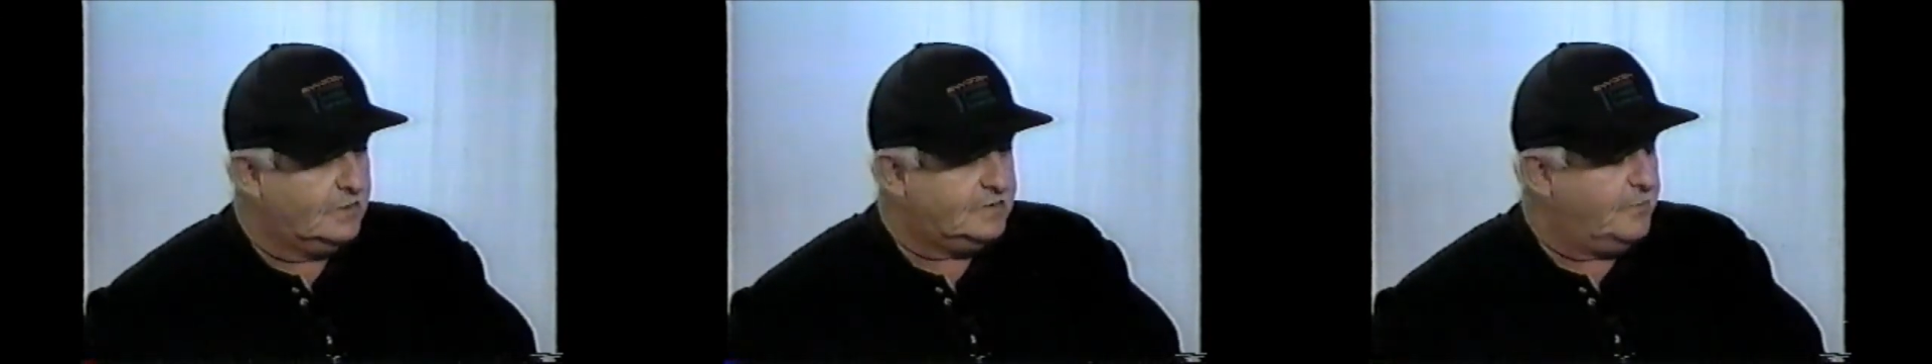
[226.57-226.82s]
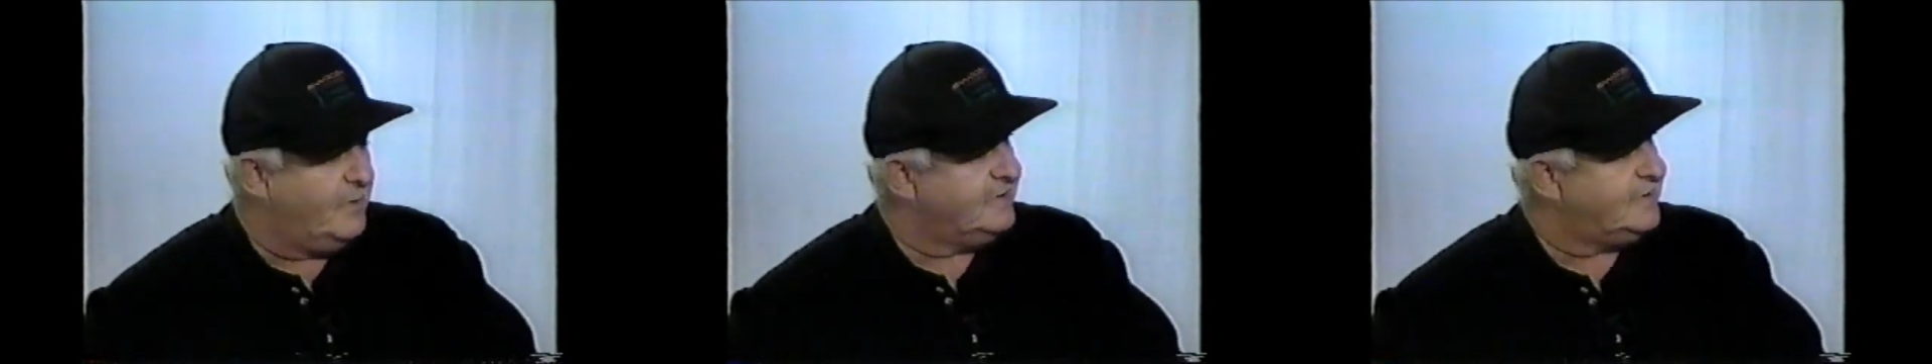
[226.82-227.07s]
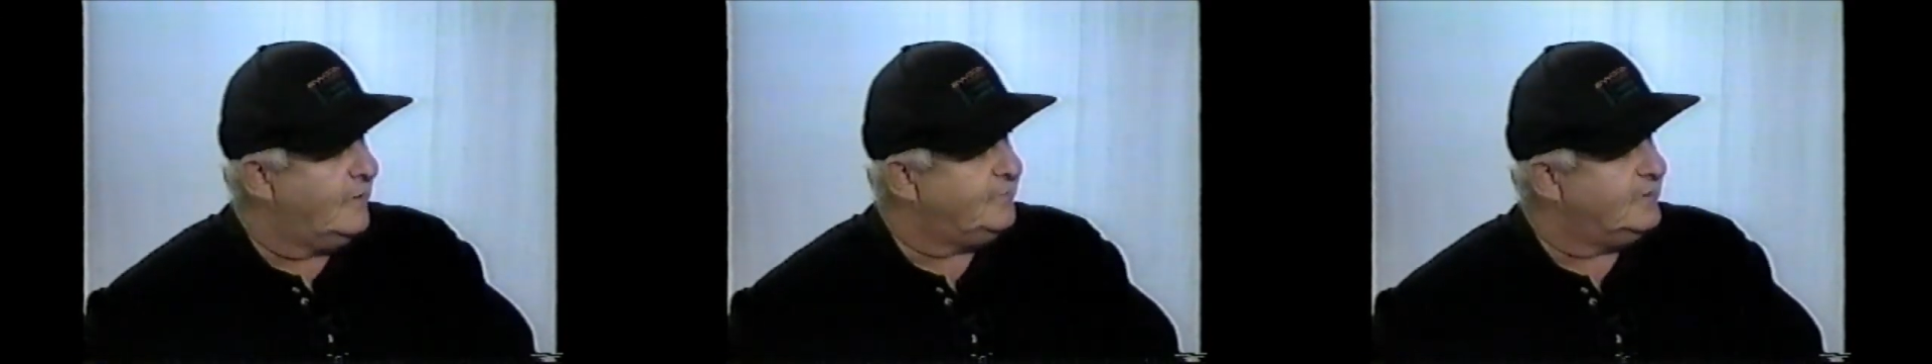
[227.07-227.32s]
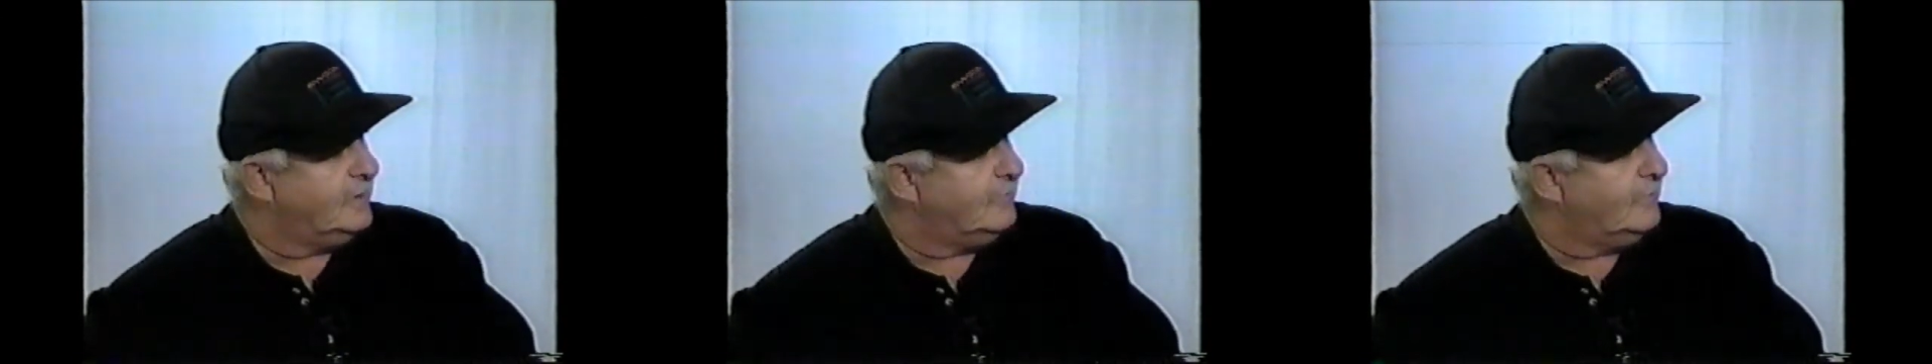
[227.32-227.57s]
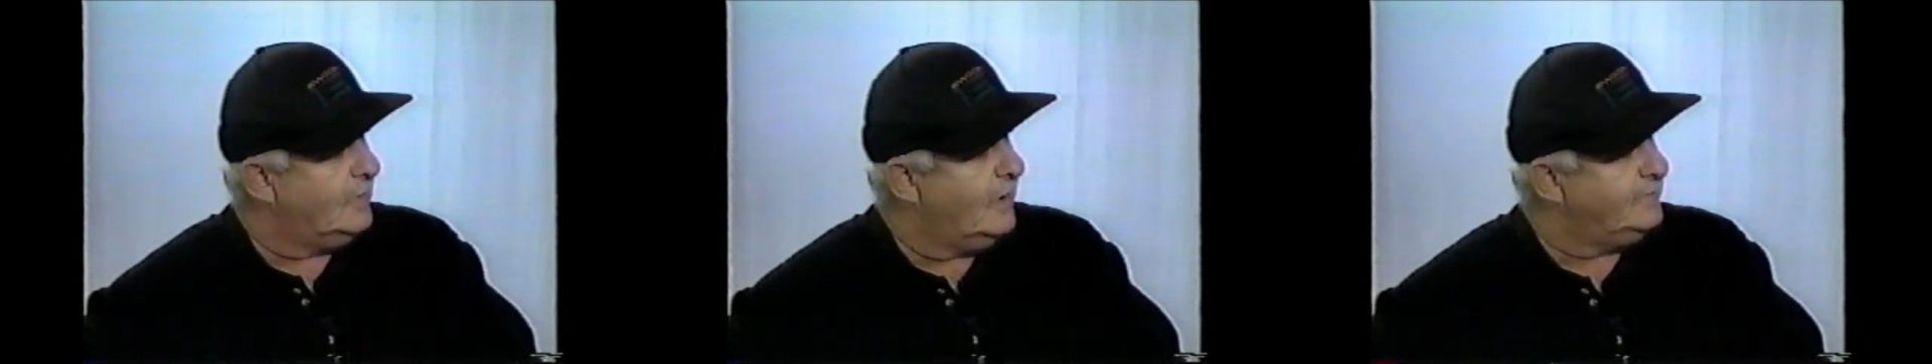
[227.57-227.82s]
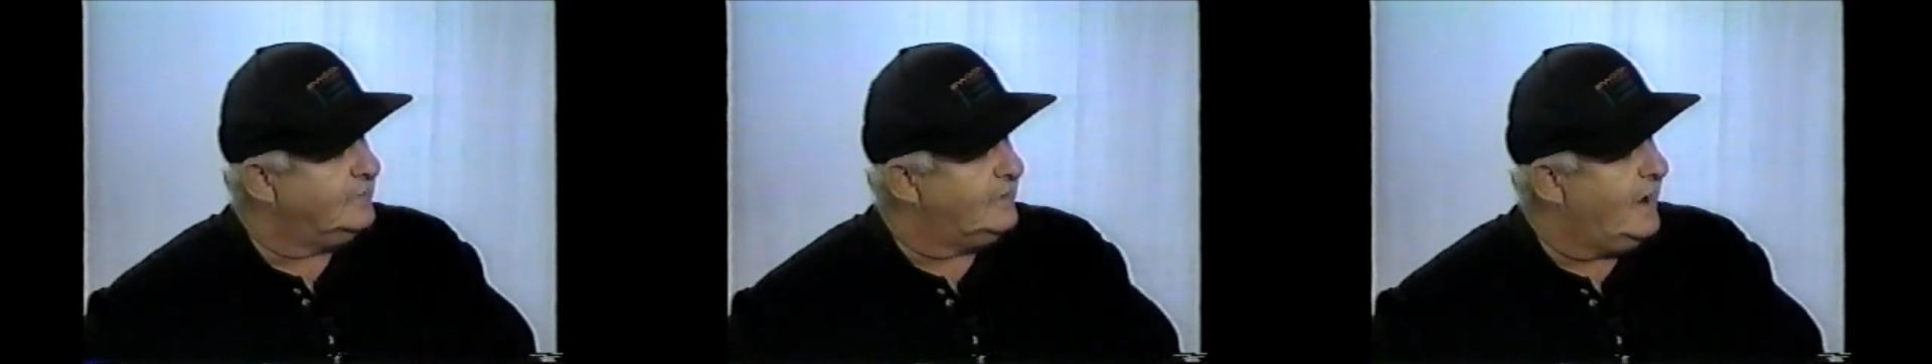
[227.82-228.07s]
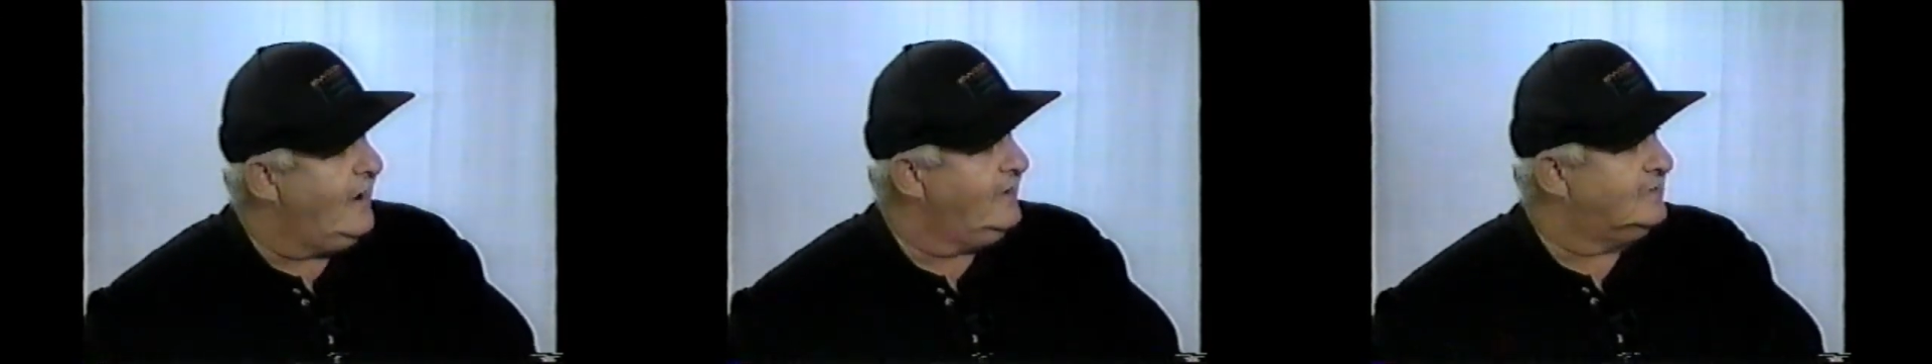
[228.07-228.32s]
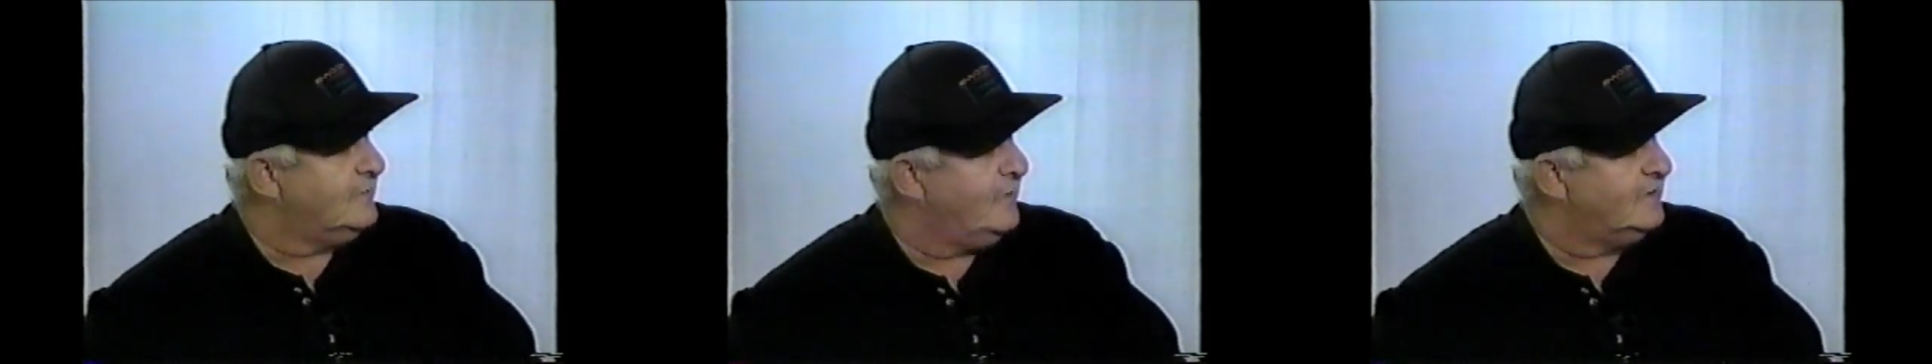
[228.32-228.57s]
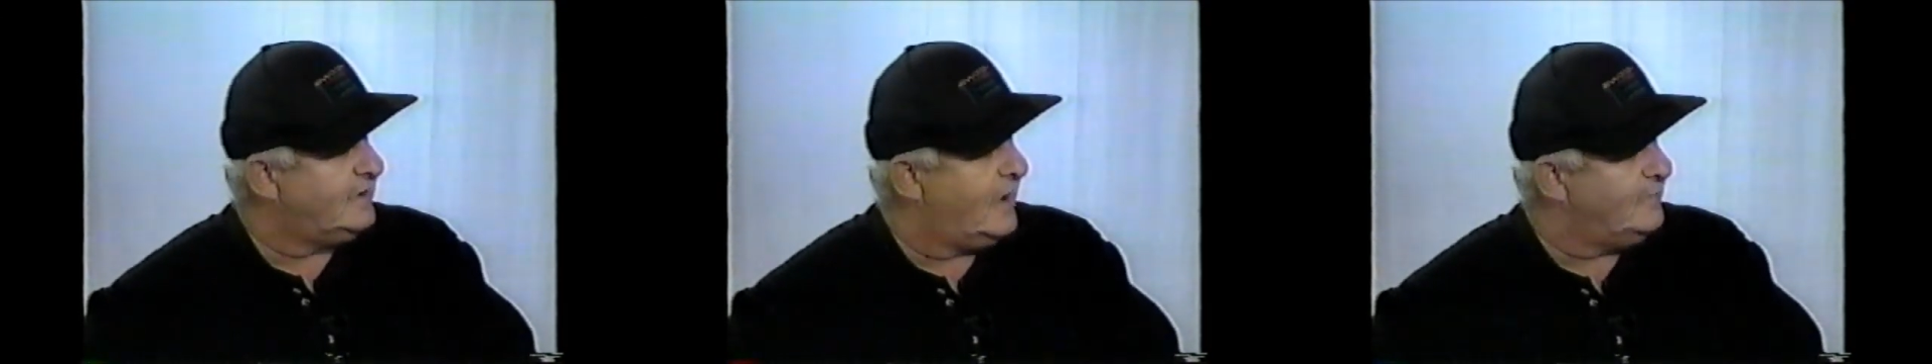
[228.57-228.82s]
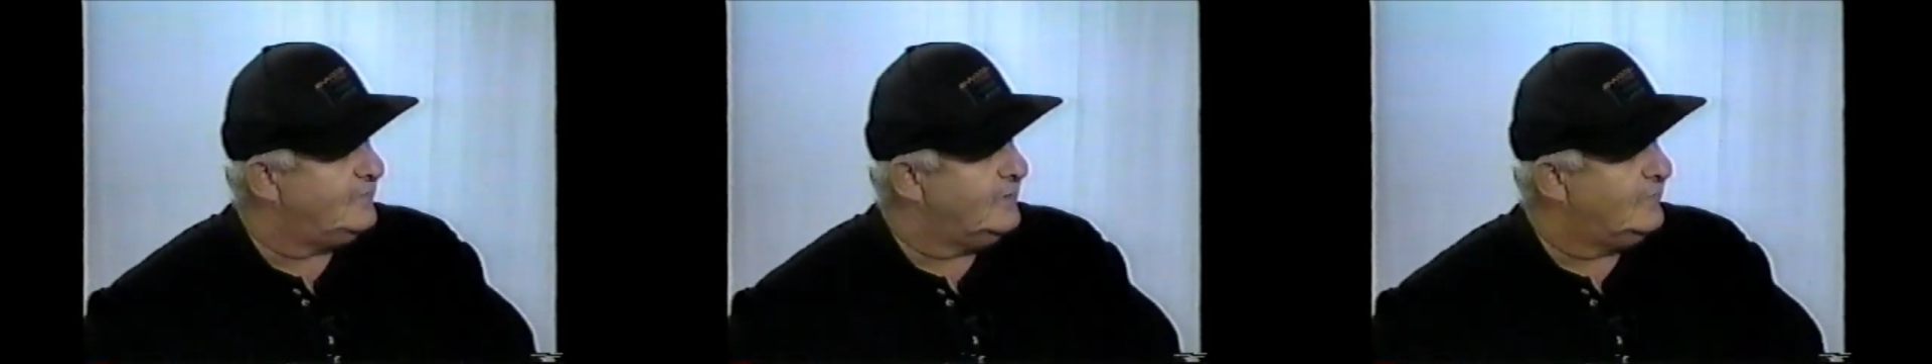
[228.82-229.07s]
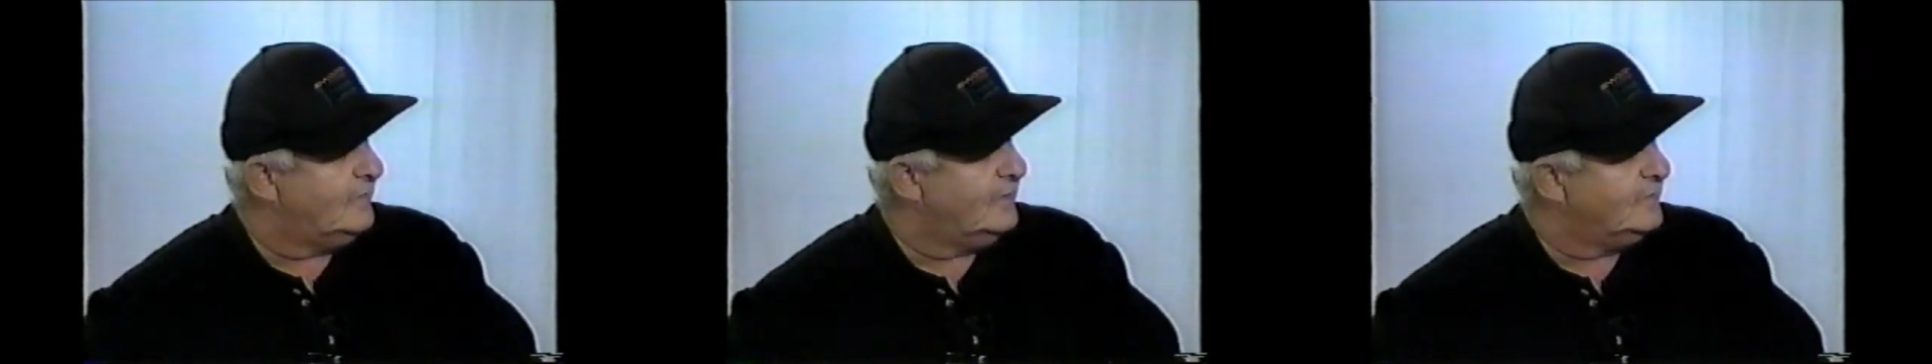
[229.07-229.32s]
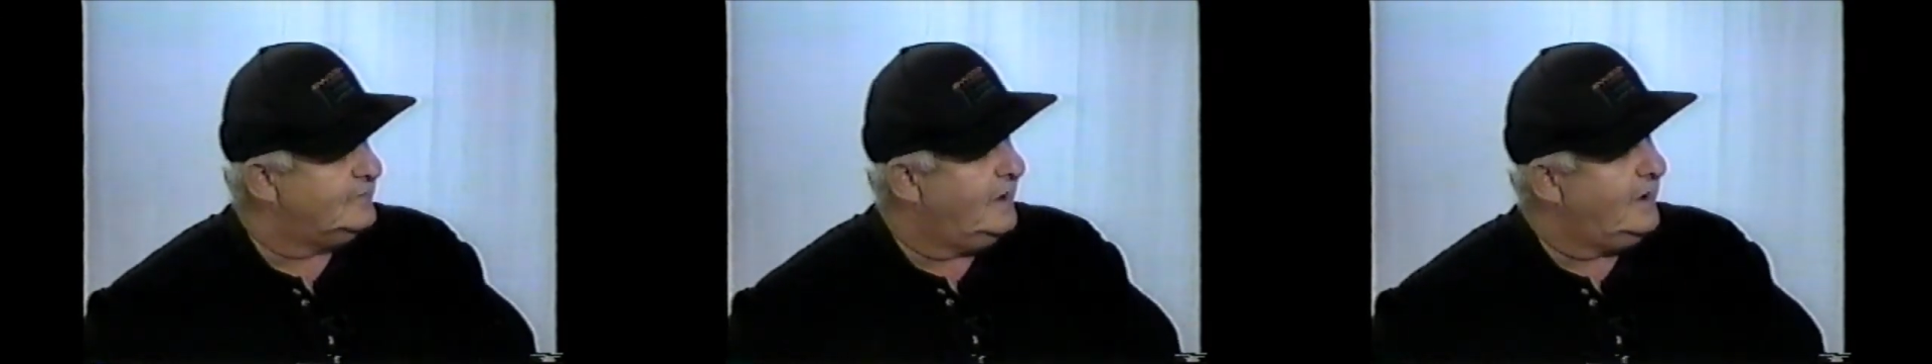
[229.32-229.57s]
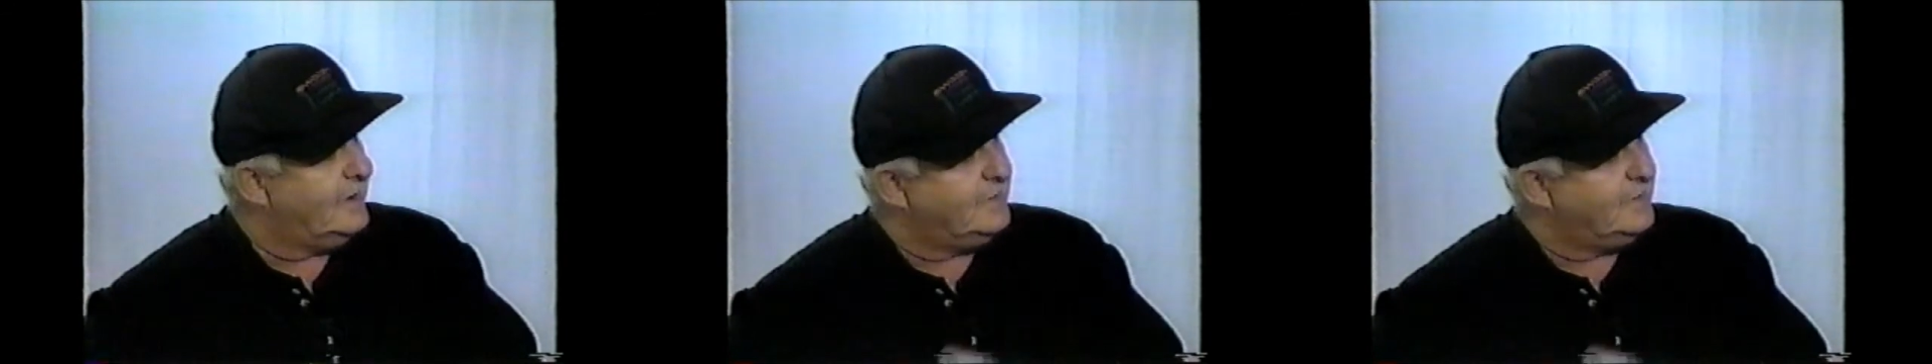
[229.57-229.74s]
It's the best kept secret in Hudson County. It's the best kept secret in the state.